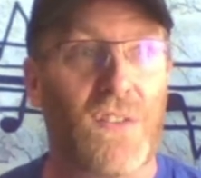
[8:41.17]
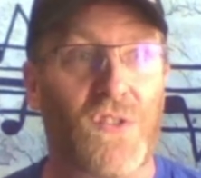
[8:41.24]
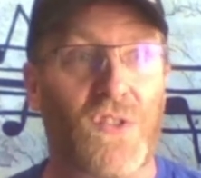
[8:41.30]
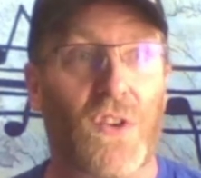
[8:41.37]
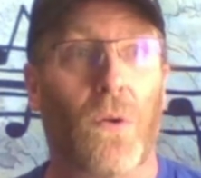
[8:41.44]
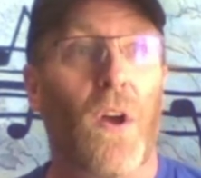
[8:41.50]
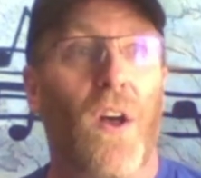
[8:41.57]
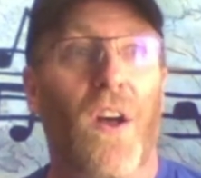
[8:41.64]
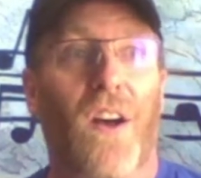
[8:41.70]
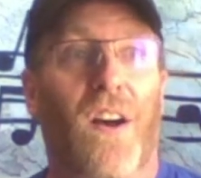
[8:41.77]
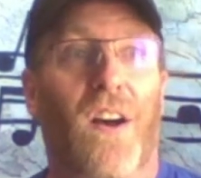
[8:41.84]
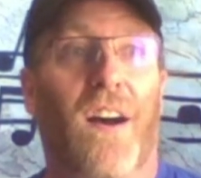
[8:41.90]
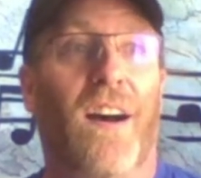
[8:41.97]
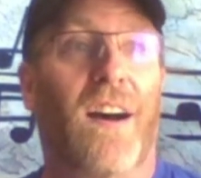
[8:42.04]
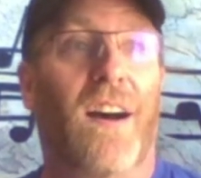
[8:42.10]
So,
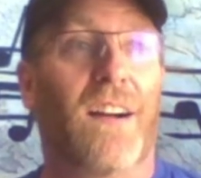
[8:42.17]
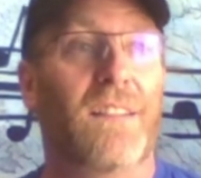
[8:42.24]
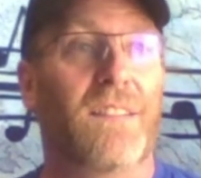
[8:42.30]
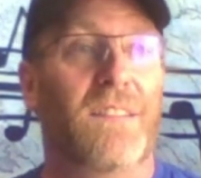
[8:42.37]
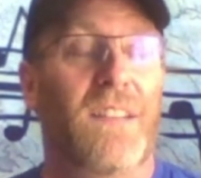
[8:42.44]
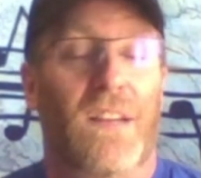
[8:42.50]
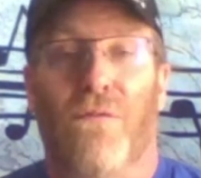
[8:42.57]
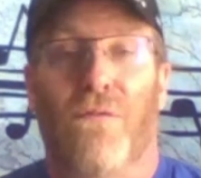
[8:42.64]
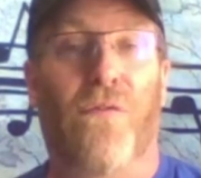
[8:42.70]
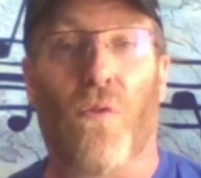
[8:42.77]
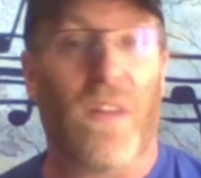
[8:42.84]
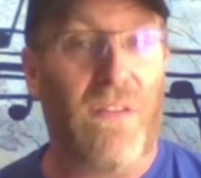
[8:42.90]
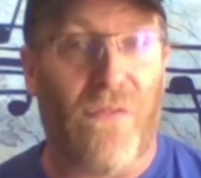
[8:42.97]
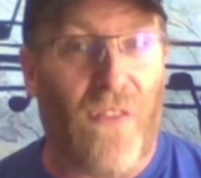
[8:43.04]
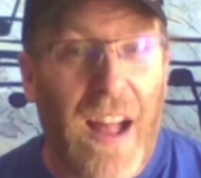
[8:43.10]
uh, you know,
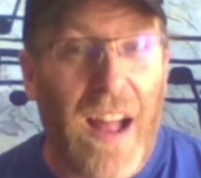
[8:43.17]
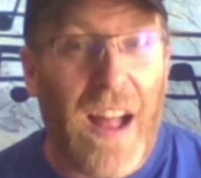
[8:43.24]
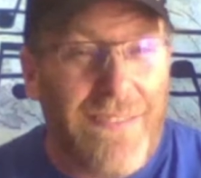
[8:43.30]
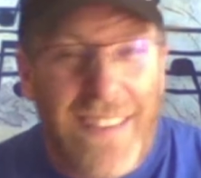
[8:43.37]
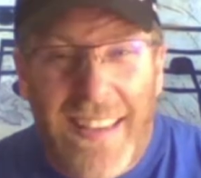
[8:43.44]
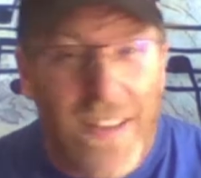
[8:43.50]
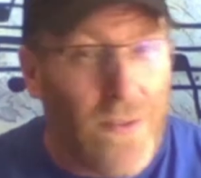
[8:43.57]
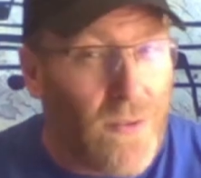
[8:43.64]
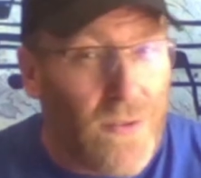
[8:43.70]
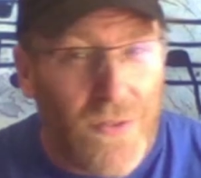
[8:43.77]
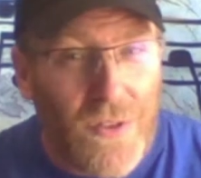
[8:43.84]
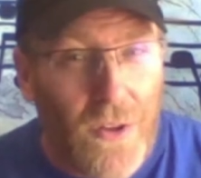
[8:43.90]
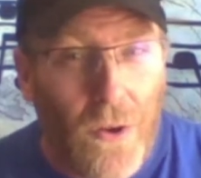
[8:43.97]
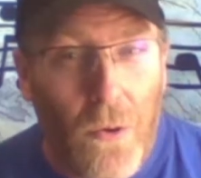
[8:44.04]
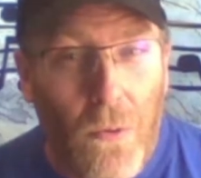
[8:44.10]
45 years
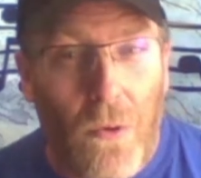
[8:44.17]
ago